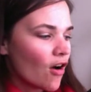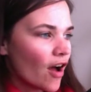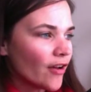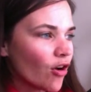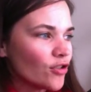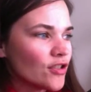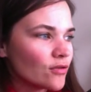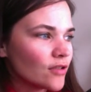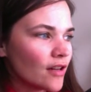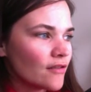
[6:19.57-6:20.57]
I also
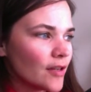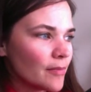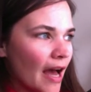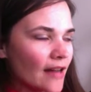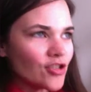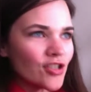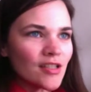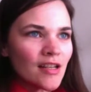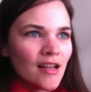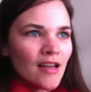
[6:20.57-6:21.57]
love that Pat is
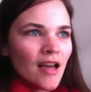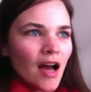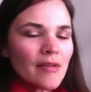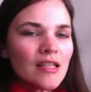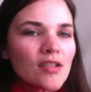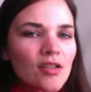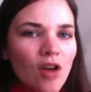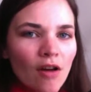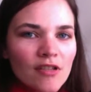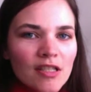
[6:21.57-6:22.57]
just, this is
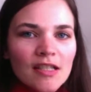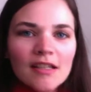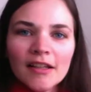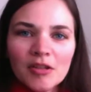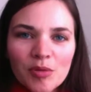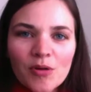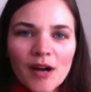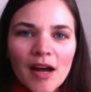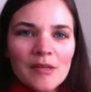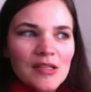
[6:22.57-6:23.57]
obviously the
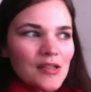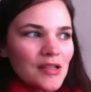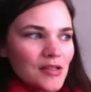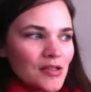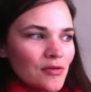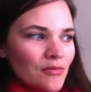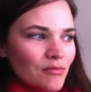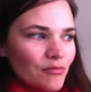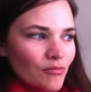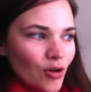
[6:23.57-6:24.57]
program it's
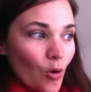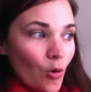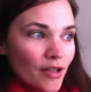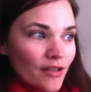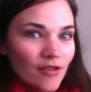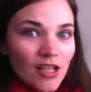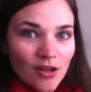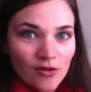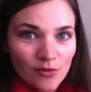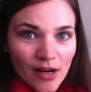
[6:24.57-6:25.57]
recorded
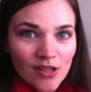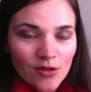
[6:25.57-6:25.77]
videos, right?